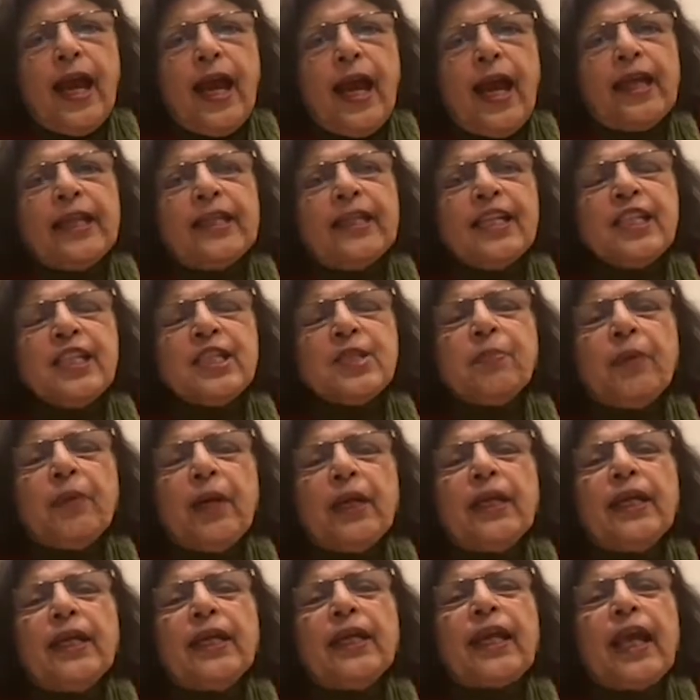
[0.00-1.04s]
And this
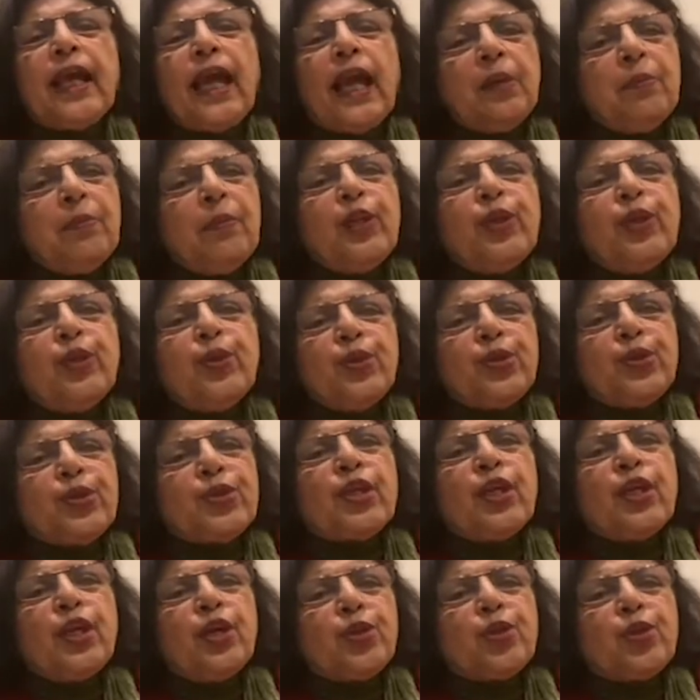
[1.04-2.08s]
money can be
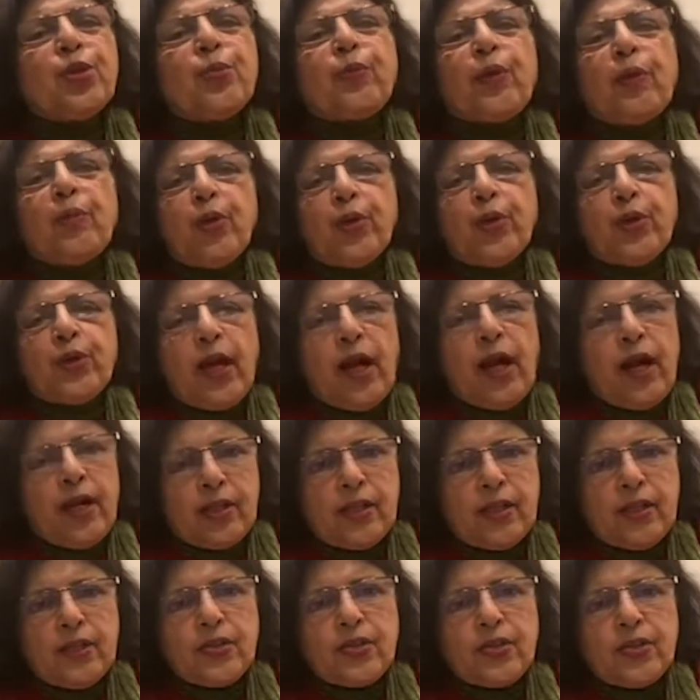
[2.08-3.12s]
used to promote
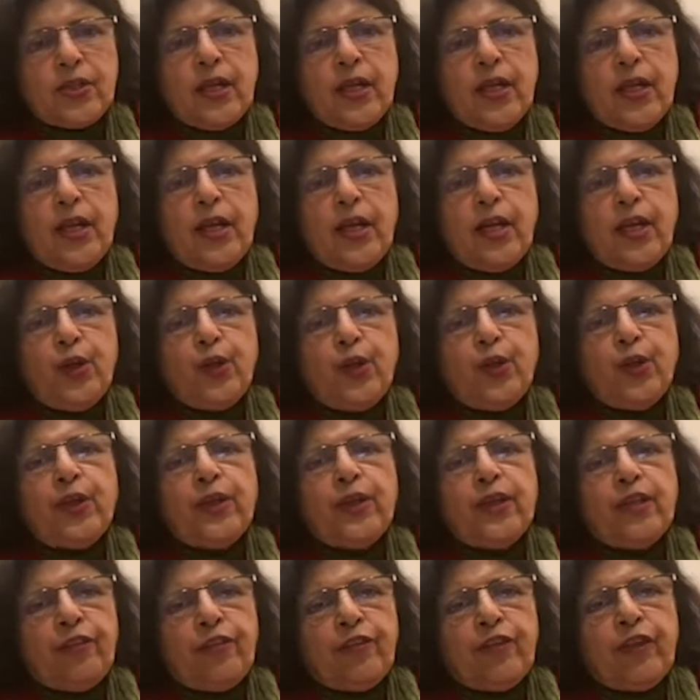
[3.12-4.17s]
artists, you know,
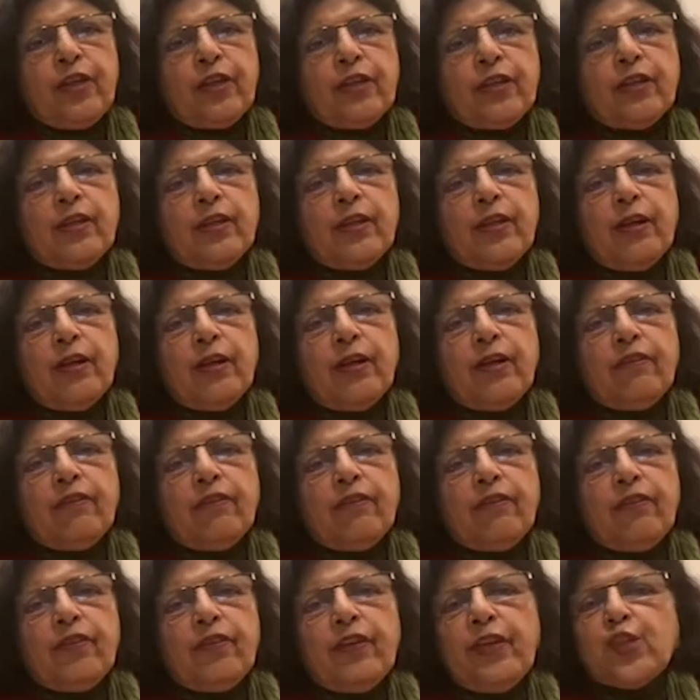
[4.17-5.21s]
in different
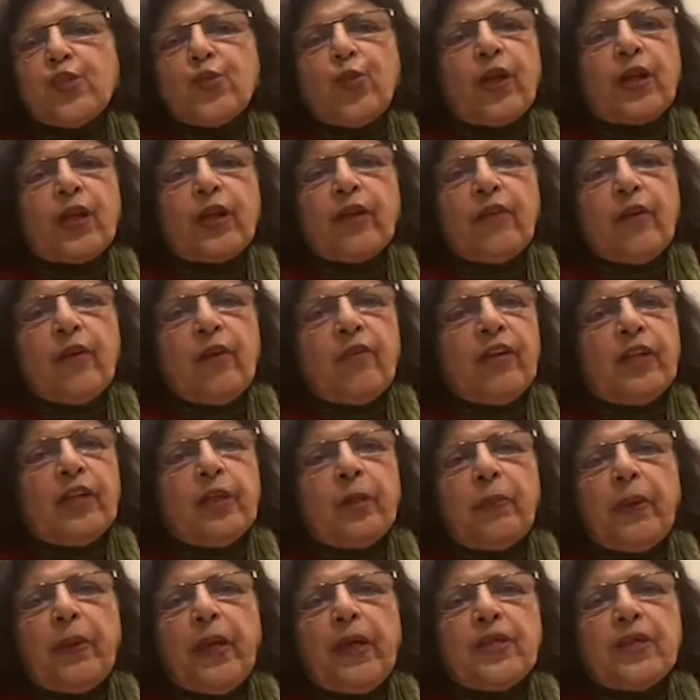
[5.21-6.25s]
fields, whatever, whether
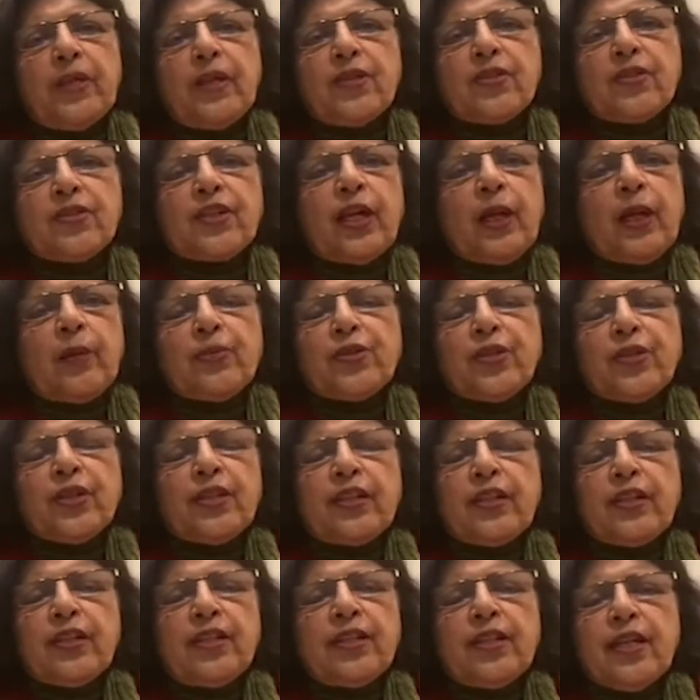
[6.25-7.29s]
painting, sculpture,
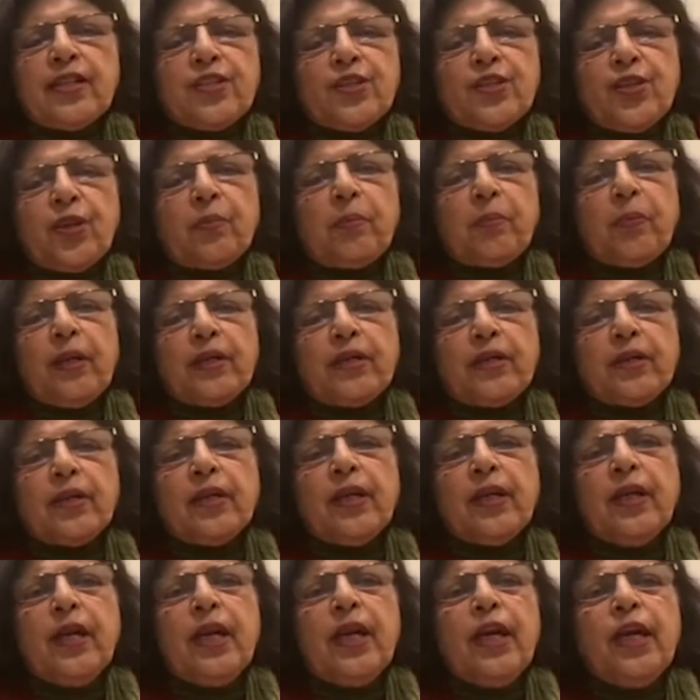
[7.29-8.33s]
it does not matter.
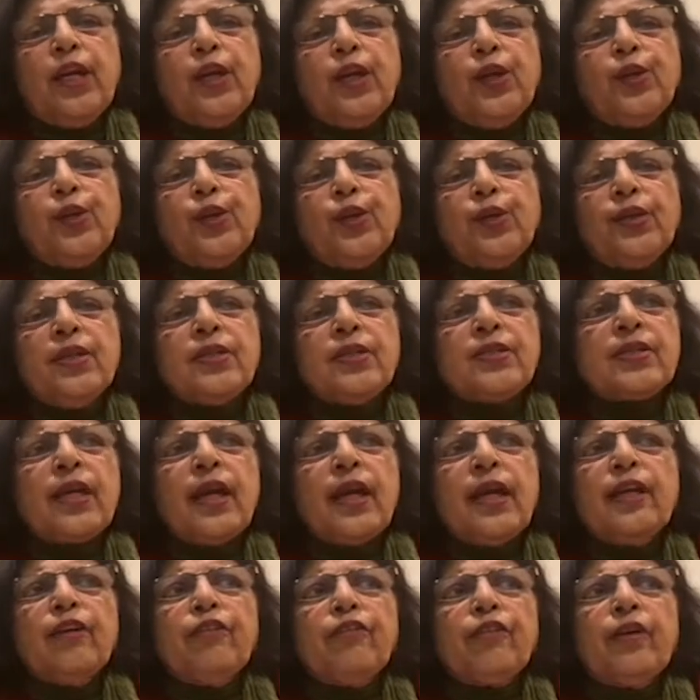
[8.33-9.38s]
You know, this
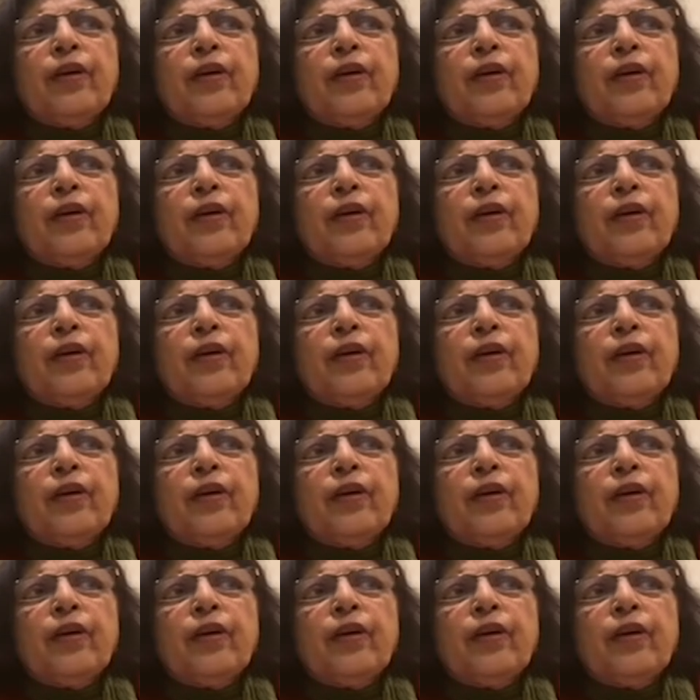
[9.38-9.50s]
kind of